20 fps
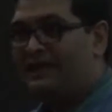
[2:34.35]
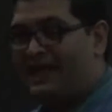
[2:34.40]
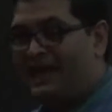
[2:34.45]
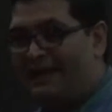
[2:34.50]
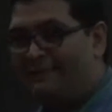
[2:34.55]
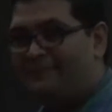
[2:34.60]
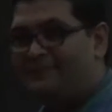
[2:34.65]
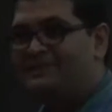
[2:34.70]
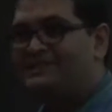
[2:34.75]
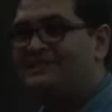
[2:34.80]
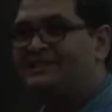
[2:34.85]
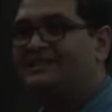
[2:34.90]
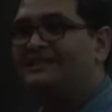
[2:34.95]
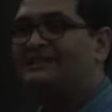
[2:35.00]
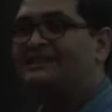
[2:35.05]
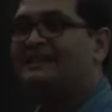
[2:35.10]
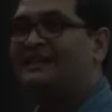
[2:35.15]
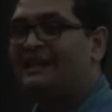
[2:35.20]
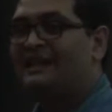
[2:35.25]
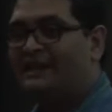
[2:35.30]
App
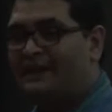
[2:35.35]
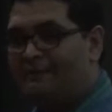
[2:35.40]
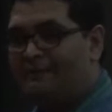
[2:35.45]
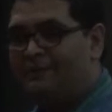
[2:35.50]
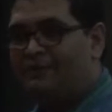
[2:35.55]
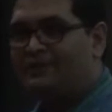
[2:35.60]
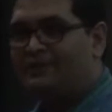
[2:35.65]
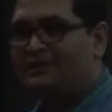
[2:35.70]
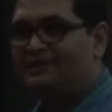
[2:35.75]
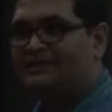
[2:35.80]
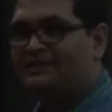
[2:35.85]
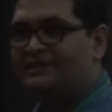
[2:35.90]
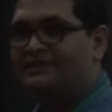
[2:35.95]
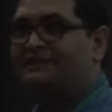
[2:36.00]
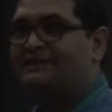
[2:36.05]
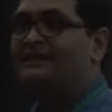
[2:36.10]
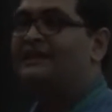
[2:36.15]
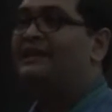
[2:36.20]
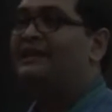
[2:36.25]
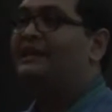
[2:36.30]
Engine, Compute
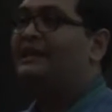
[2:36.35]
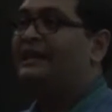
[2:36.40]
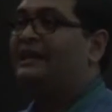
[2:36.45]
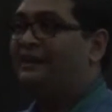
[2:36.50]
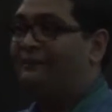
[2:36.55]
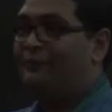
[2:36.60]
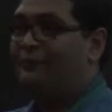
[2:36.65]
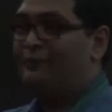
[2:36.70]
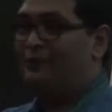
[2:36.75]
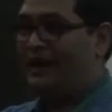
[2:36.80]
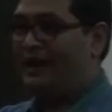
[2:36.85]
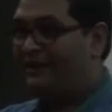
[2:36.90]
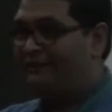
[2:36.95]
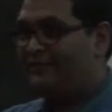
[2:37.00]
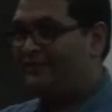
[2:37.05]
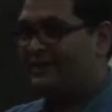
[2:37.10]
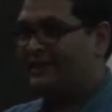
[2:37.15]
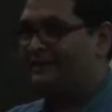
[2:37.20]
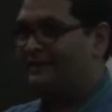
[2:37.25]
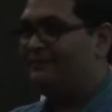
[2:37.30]
Engine. If you have
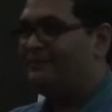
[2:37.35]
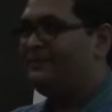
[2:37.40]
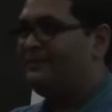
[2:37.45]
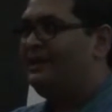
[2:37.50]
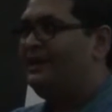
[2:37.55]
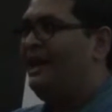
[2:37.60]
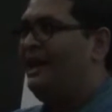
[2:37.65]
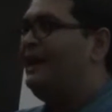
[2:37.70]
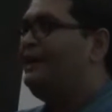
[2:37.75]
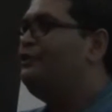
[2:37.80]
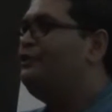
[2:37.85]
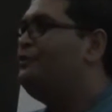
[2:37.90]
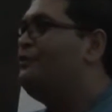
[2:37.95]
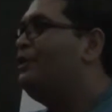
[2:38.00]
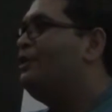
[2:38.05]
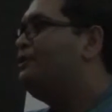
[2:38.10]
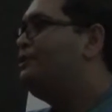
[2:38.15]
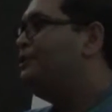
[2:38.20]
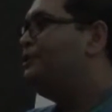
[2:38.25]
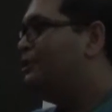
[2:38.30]
a game and you
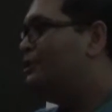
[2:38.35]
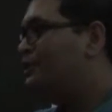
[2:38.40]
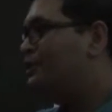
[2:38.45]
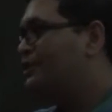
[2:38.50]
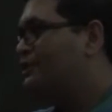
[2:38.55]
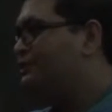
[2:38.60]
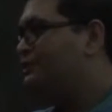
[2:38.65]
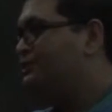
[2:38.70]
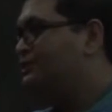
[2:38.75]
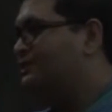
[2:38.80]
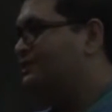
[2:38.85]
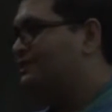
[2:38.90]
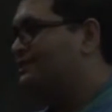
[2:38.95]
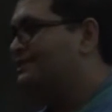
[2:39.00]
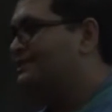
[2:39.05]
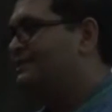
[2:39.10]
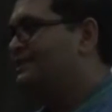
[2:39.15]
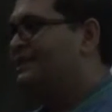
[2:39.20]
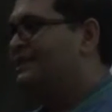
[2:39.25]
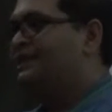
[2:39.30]
want to grow your
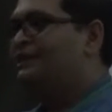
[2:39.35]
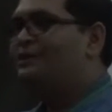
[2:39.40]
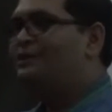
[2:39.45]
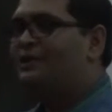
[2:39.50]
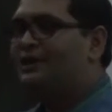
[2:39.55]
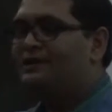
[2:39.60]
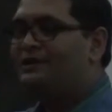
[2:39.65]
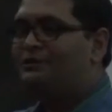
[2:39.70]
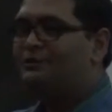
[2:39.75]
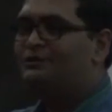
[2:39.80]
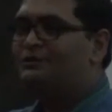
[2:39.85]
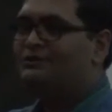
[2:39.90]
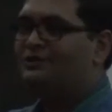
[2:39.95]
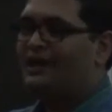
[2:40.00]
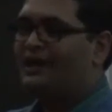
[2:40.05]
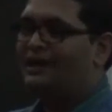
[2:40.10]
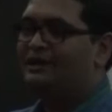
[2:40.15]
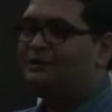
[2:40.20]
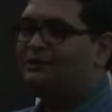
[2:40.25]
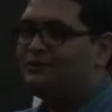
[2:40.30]
users, you can use
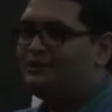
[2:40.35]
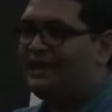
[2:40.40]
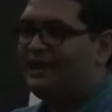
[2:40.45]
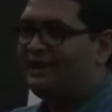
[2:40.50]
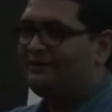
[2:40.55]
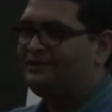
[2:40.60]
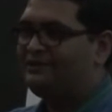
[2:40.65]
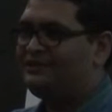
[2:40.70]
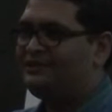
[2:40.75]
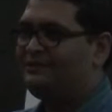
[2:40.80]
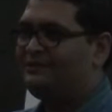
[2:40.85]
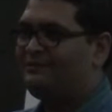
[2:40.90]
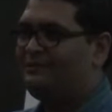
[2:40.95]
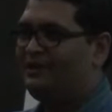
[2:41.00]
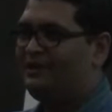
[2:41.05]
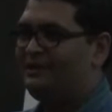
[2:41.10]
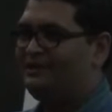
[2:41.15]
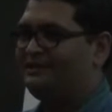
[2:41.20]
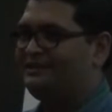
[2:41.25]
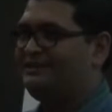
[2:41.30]
our user acquisition
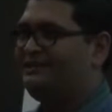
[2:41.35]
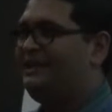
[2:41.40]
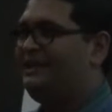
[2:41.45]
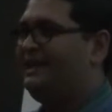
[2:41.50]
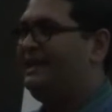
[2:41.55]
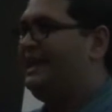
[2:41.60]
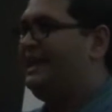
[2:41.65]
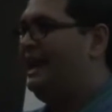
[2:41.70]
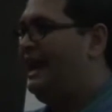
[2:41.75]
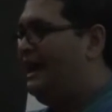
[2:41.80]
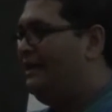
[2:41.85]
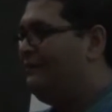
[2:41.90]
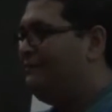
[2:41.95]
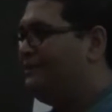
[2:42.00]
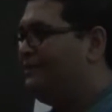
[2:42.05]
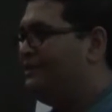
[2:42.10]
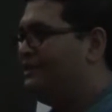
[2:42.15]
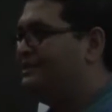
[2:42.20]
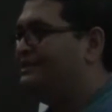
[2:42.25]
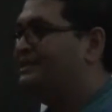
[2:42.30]
products like
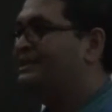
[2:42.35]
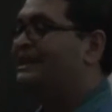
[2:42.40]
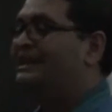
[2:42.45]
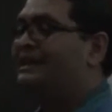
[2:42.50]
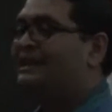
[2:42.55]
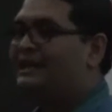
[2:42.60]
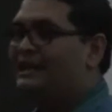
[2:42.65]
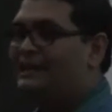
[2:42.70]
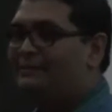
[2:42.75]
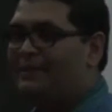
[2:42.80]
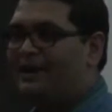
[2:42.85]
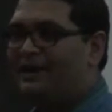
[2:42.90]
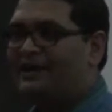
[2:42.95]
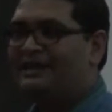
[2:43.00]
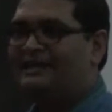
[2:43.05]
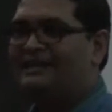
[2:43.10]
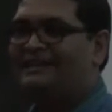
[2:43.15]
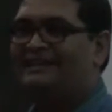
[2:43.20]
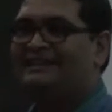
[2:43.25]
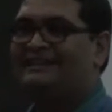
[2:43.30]
AdWords,
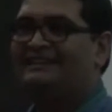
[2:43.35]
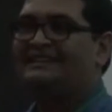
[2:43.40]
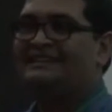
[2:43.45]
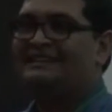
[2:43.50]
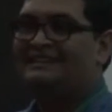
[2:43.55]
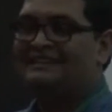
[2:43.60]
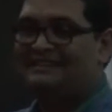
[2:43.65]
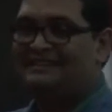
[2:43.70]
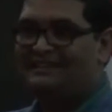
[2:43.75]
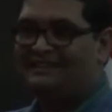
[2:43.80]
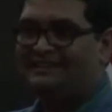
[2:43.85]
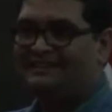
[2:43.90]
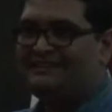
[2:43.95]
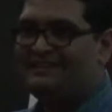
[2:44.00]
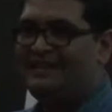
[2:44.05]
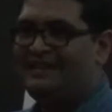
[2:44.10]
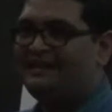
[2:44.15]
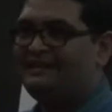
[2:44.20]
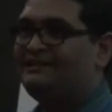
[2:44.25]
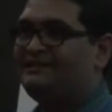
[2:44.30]
remarketing, search
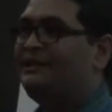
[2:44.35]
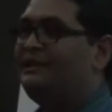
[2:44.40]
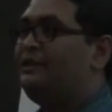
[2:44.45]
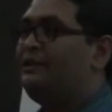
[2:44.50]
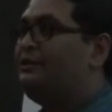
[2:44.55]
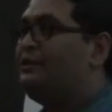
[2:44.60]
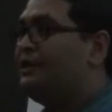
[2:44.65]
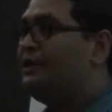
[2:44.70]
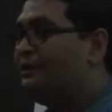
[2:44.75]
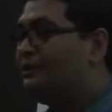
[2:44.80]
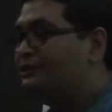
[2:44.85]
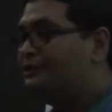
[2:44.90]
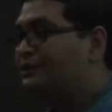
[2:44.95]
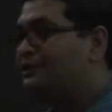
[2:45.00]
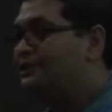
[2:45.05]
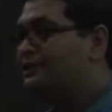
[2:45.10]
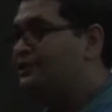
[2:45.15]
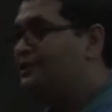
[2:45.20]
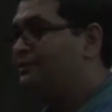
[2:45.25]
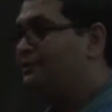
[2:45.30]
ads. You can also
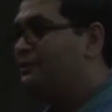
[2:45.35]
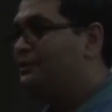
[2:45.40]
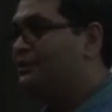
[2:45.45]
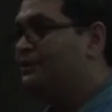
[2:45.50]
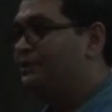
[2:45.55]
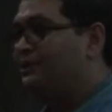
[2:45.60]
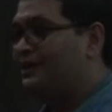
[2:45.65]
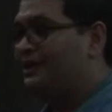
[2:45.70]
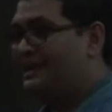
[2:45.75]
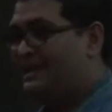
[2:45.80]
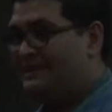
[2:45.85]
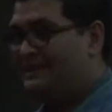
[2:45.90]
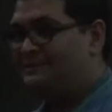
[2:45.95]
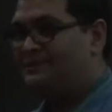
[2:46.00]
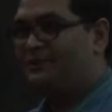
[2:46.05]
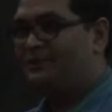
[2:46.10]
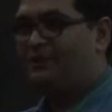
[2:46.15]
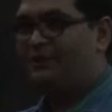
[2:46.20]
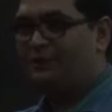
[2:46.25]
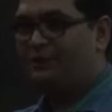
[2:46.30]
distribute your
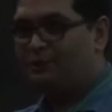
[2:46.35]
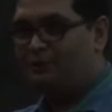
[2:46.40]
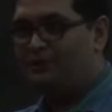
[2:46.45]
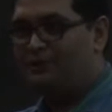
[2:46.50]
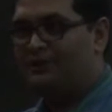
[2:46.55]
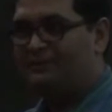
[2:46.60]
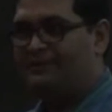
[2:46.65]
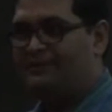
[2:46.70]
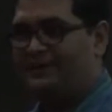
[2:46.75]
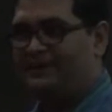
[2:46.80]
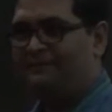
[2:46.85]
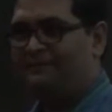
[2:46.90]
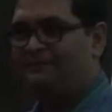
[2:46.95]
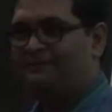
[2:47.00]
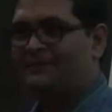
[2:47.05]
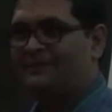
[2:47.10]
games on Google Play.